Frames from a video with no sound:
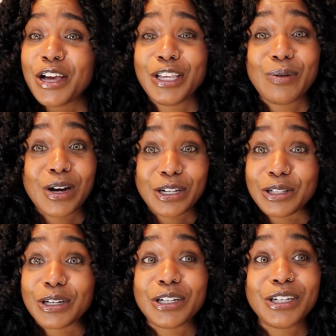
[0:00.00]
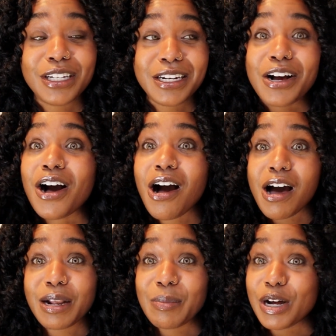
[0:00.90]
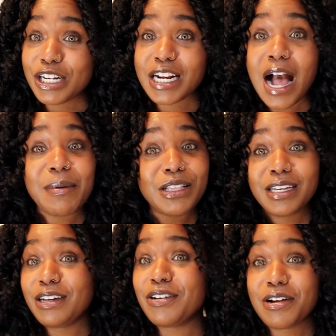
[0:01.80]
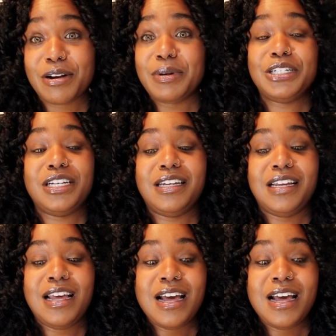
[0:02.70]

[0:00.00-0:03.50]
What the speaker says: You want to look good on a budget. I'll be looking good on a budget.